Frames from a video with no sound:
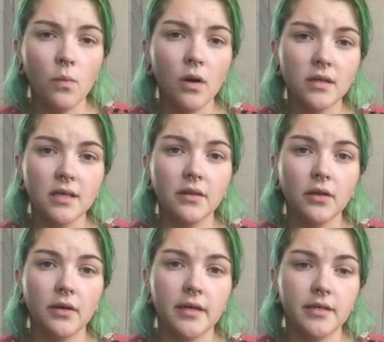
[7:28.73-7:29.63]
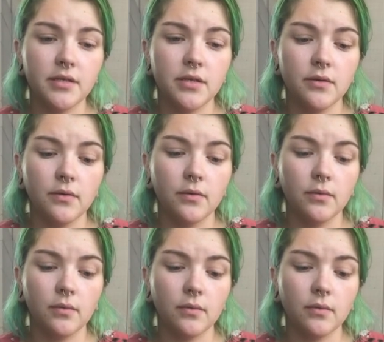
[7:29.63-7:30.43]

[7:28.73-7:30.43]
worked on learning to